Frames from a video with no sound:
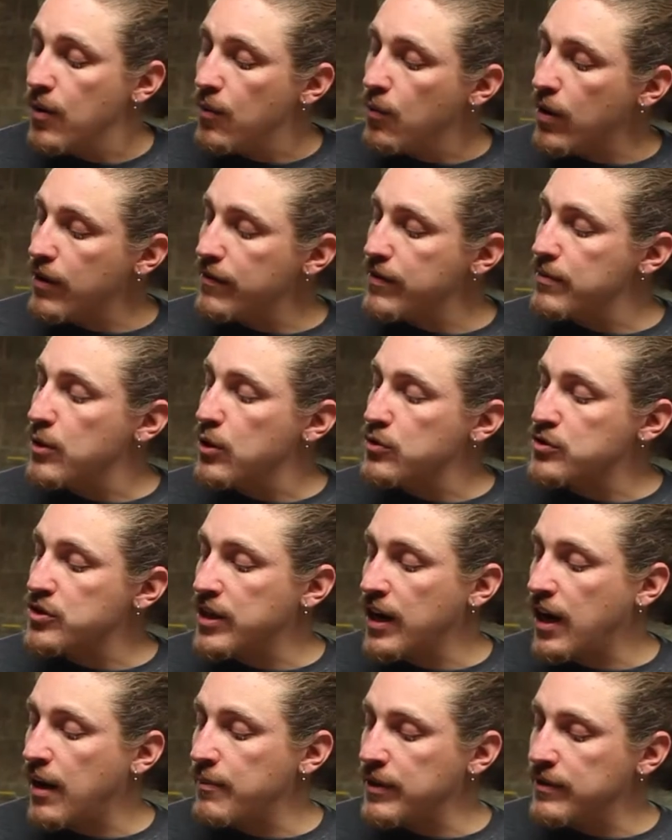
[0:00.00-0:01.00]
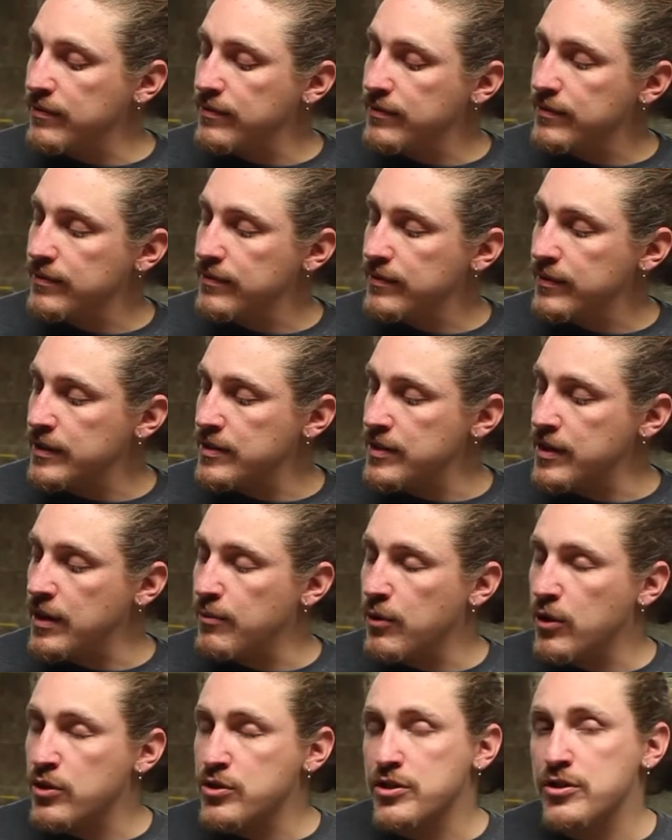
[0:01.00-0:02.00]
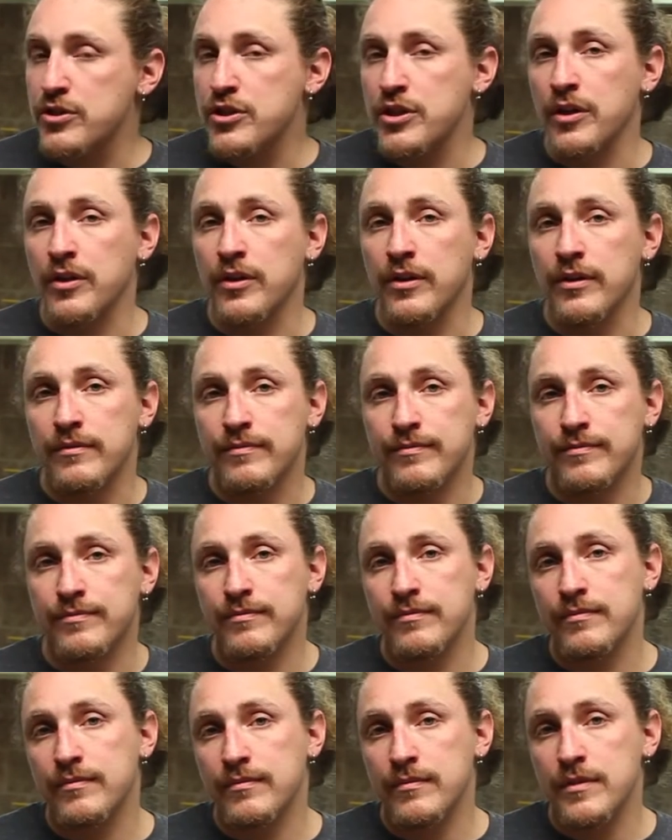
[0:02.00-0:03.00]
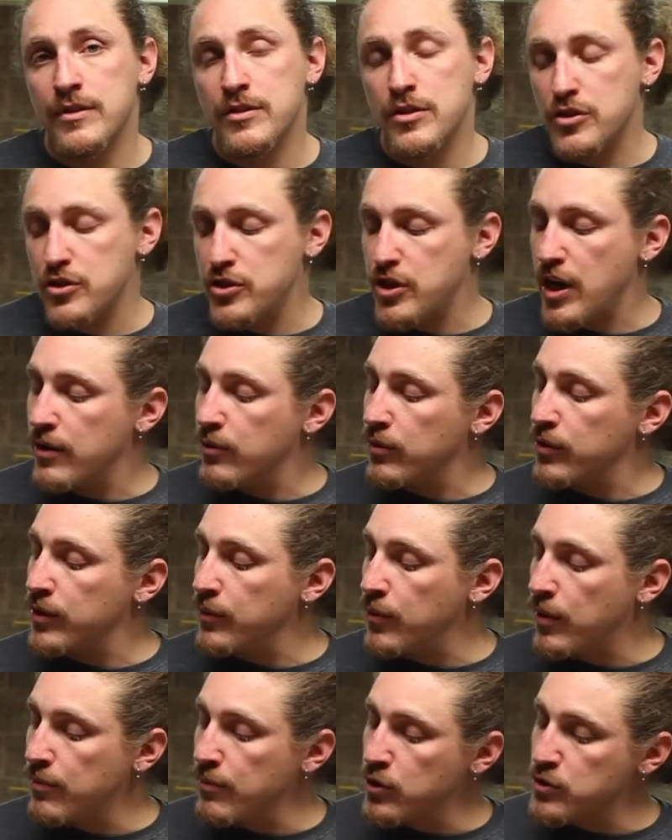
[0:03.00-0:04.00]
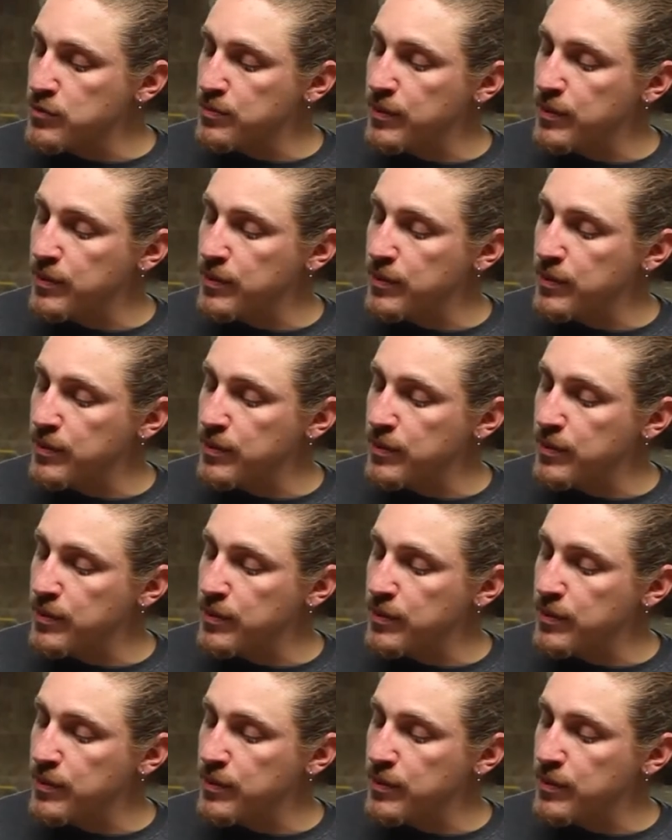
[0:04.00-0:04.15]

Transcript: One of the most common is the immersion chiller. This is generally where most